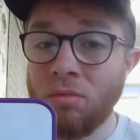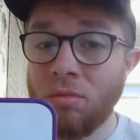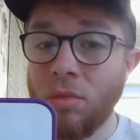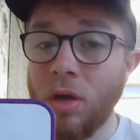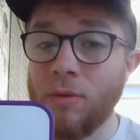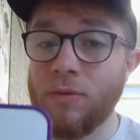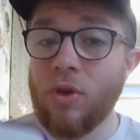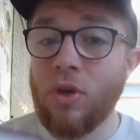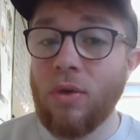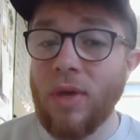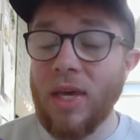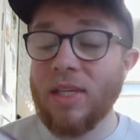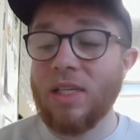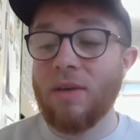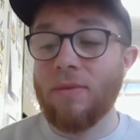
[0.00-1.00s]
a few
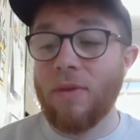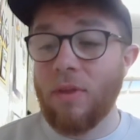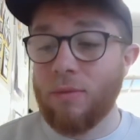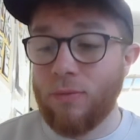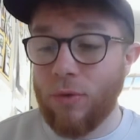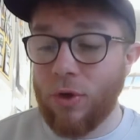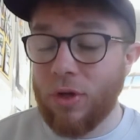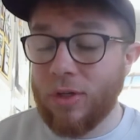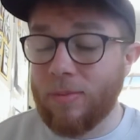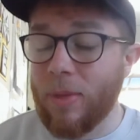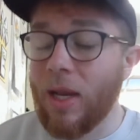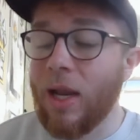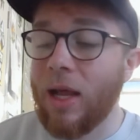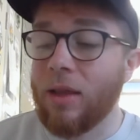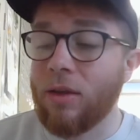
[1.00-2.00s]
years after the first
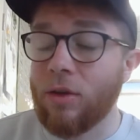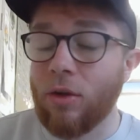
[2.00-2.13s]
men landed